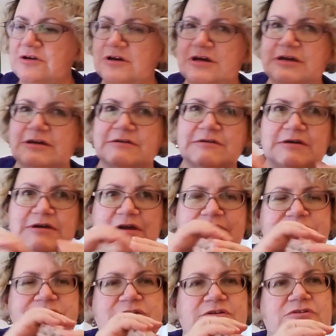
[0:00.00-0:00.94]
I
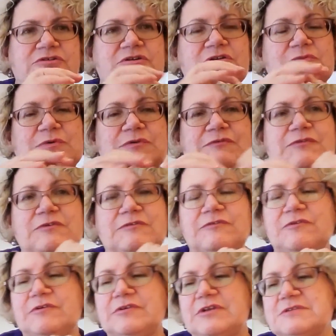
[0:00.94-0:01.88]
cast on, I got a little bit further
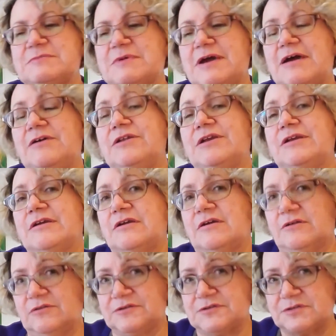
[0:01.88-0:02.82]
on, is my Arnie and
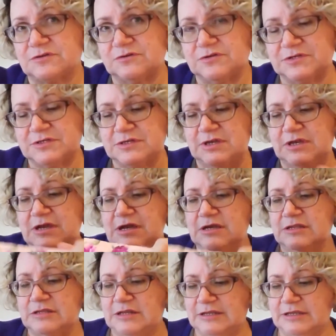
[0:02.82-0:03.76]
Carlos socks
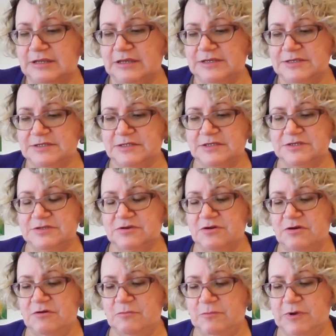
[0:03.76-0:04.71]
that I cast these
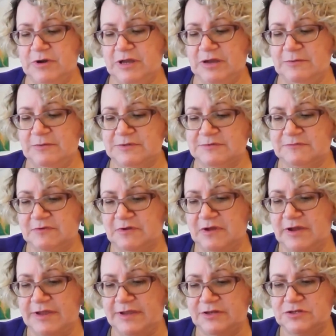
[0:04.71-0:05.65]
on when I was
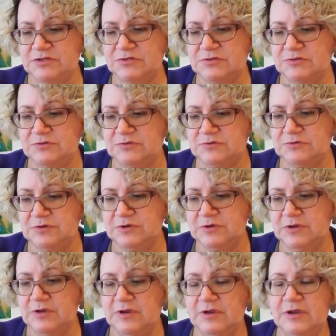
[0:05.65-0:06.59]
flying to
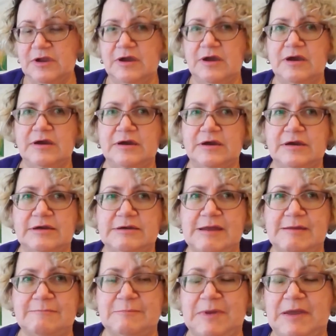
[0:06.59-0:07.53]

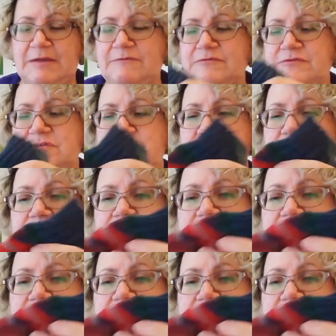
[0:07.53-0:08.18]
and back to